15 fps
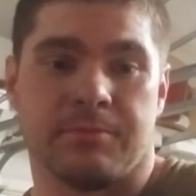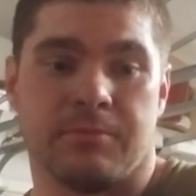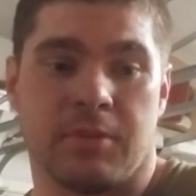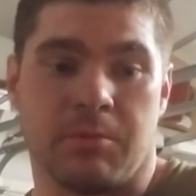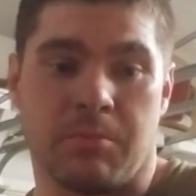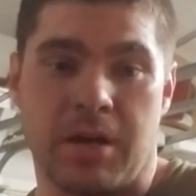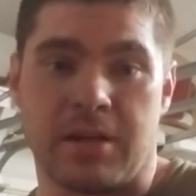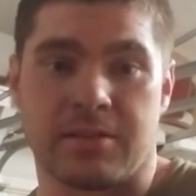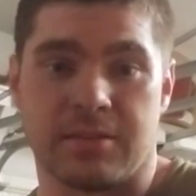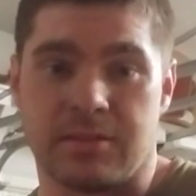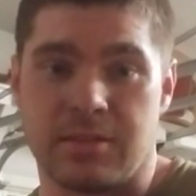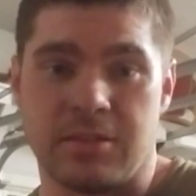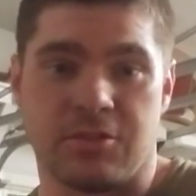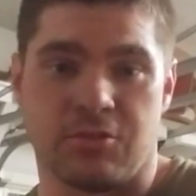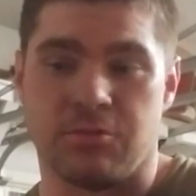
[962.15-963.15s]
The box that
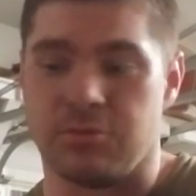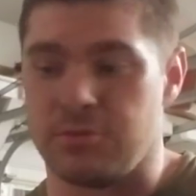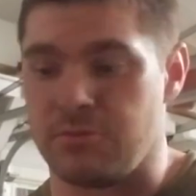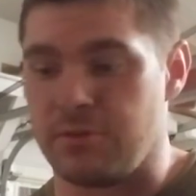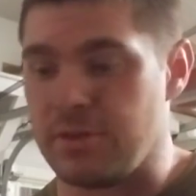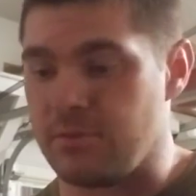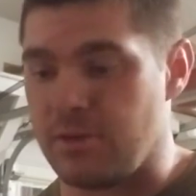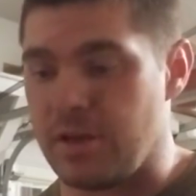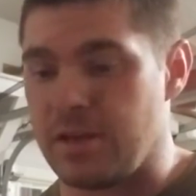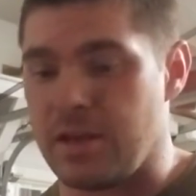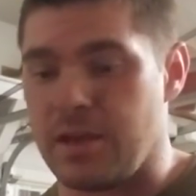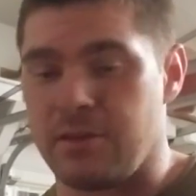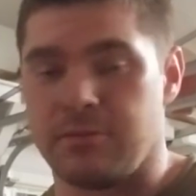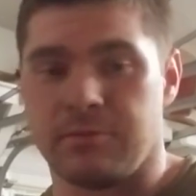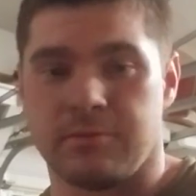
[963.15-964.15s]
these tools are in right
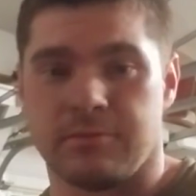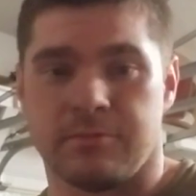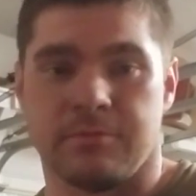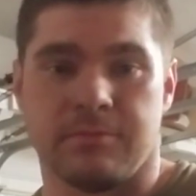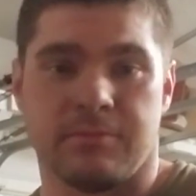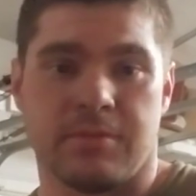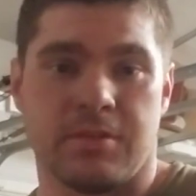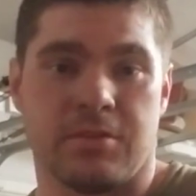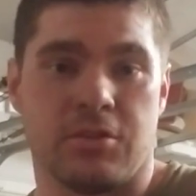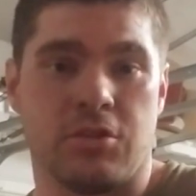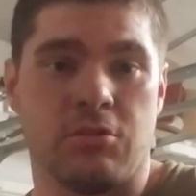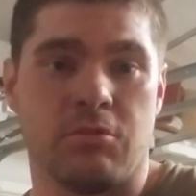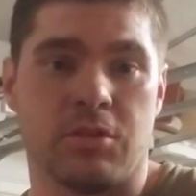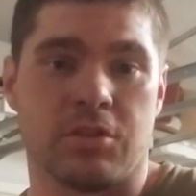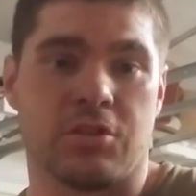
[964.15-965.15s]
now is a
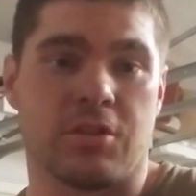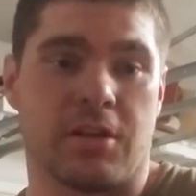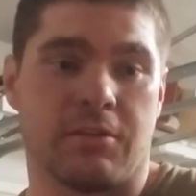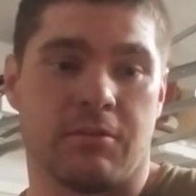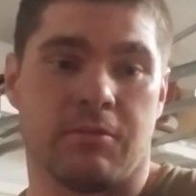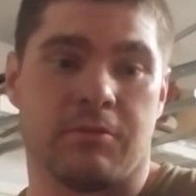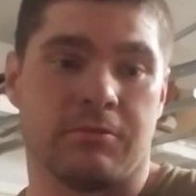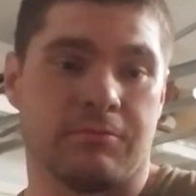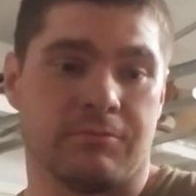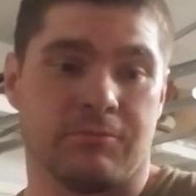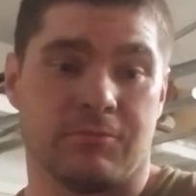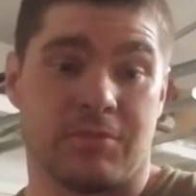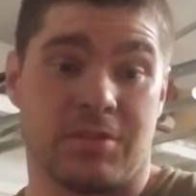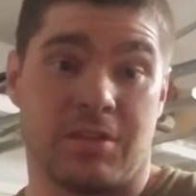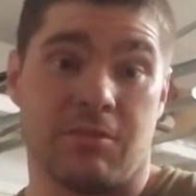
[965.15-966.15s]
U.S. General
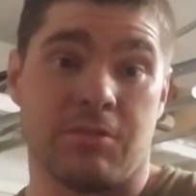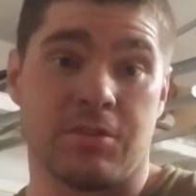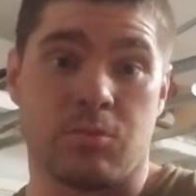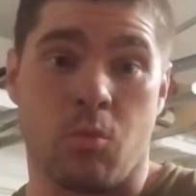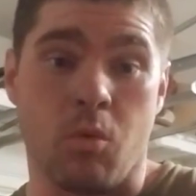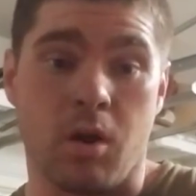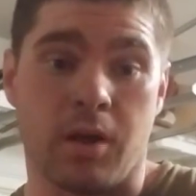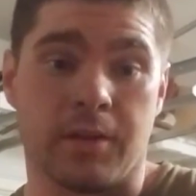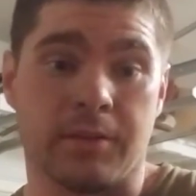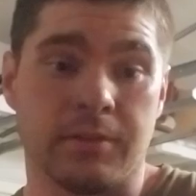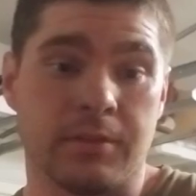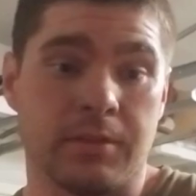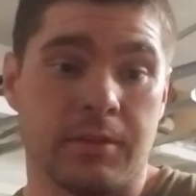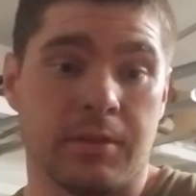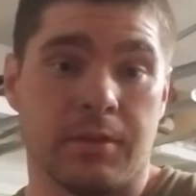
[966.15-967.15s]
Series 1
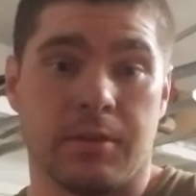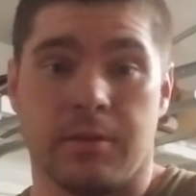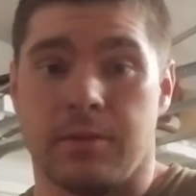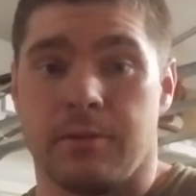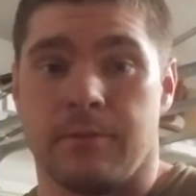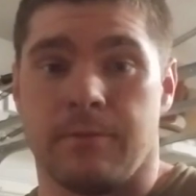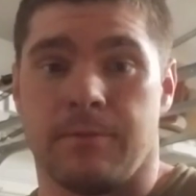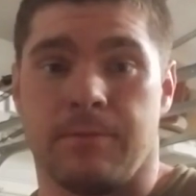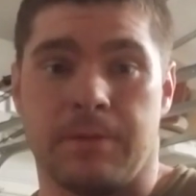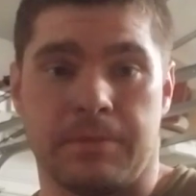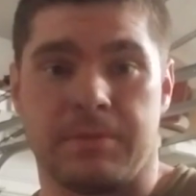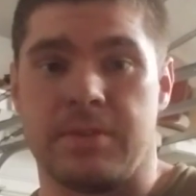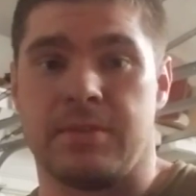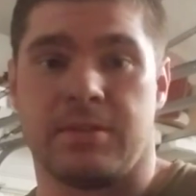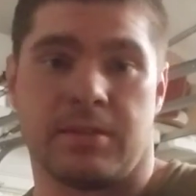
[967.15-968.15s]

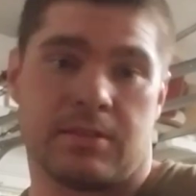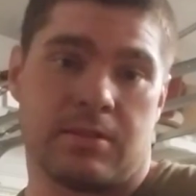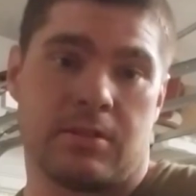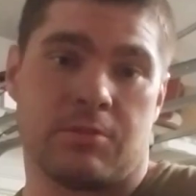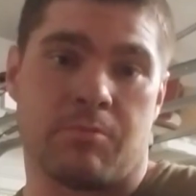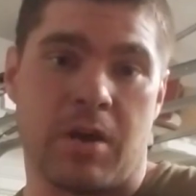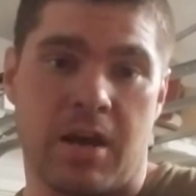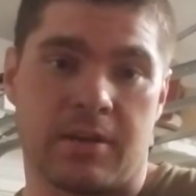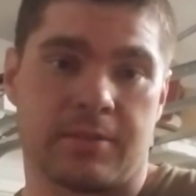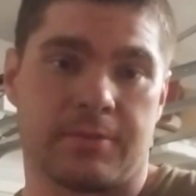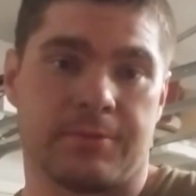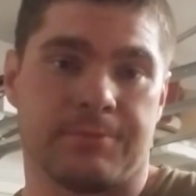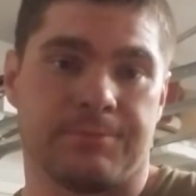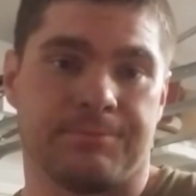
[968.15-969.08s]
56-inch box.